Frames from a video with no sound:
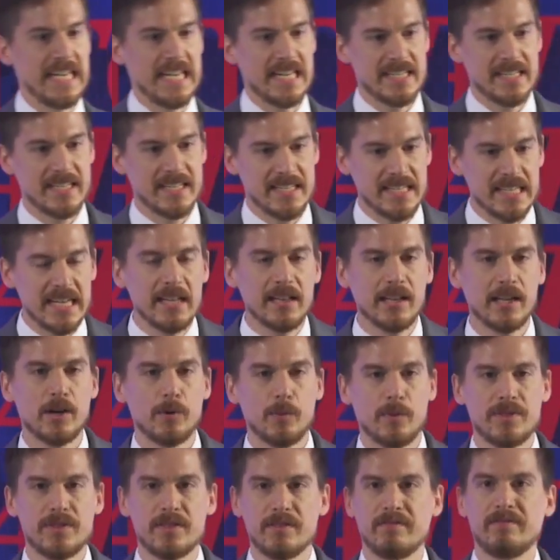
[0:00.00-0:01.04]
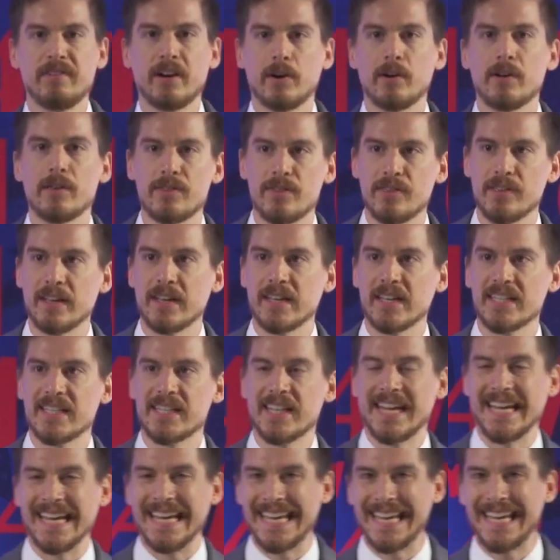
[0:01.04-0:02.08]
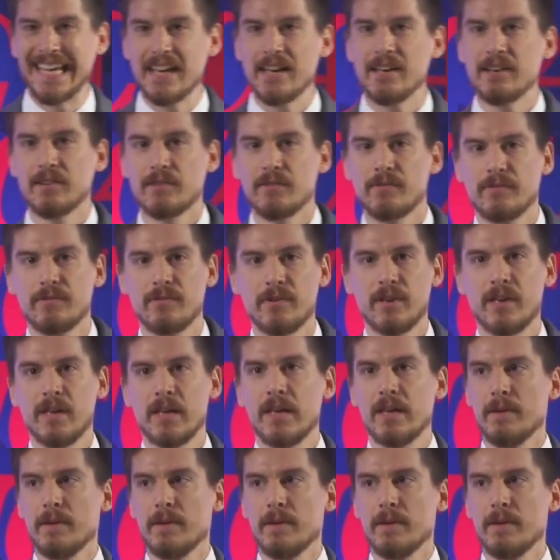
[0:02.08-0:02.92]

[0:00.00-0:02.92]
it's dealing with the very things that give